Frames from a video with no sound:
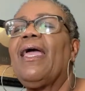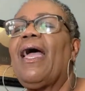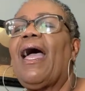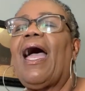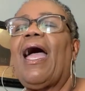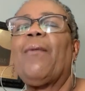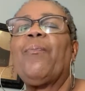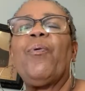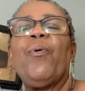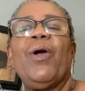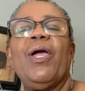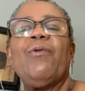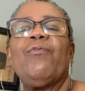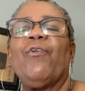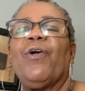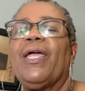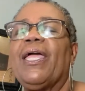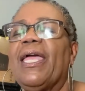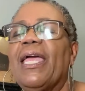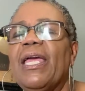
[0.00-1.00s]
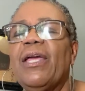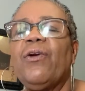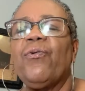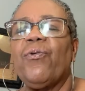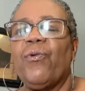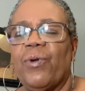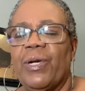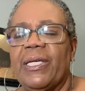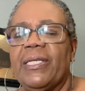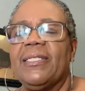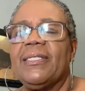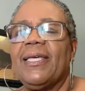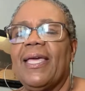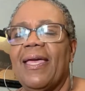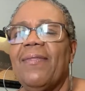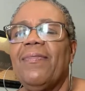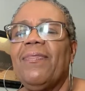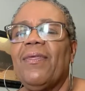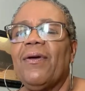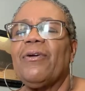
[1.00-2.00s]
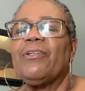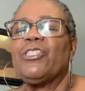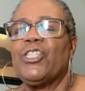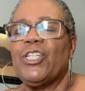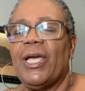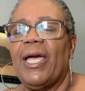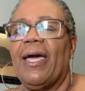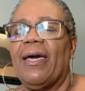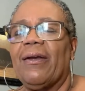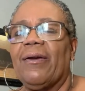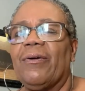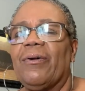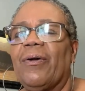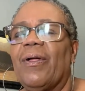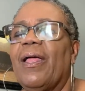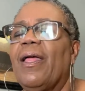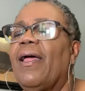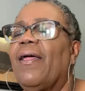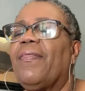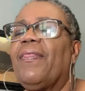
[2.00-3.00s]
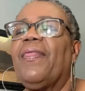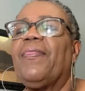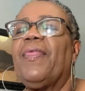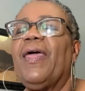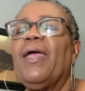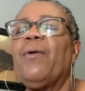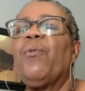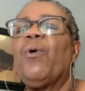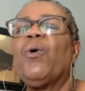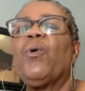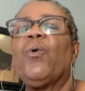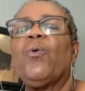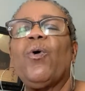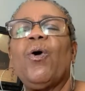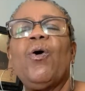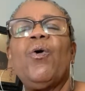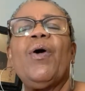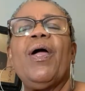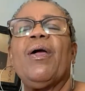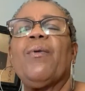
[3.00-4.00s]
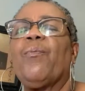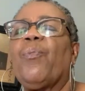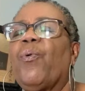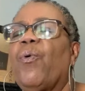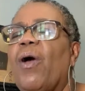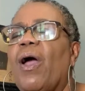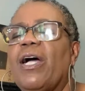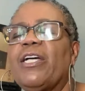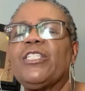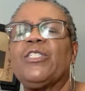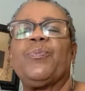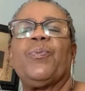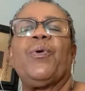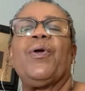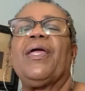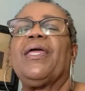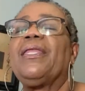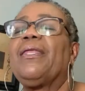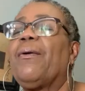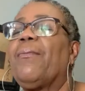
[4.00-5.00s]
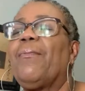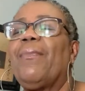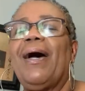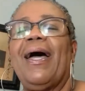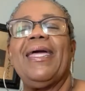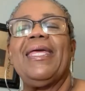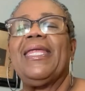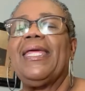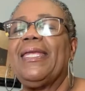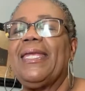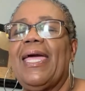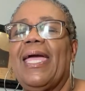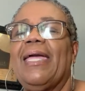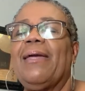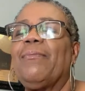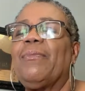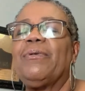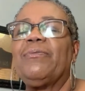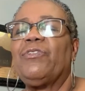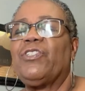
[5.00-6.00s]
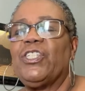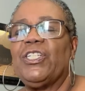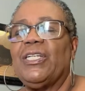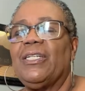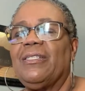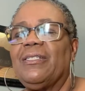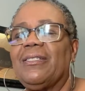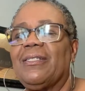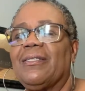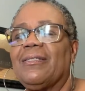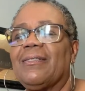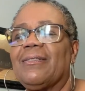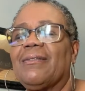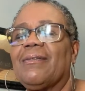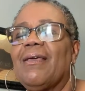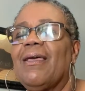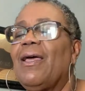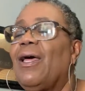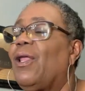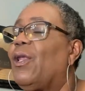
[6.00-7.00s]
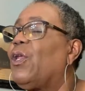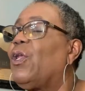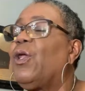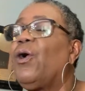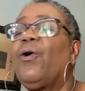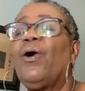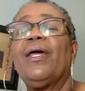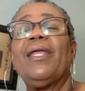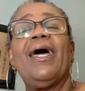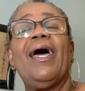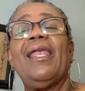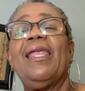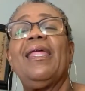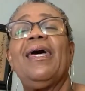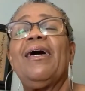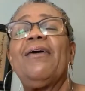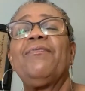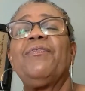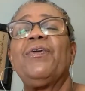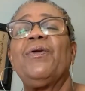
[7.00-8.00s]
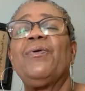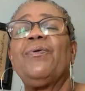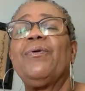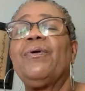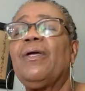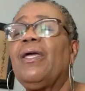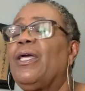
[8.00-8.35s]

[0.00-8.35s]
I pray for increase in their channel, that they will grow and prosper in the mighty name of Jesus. Lord, I love you.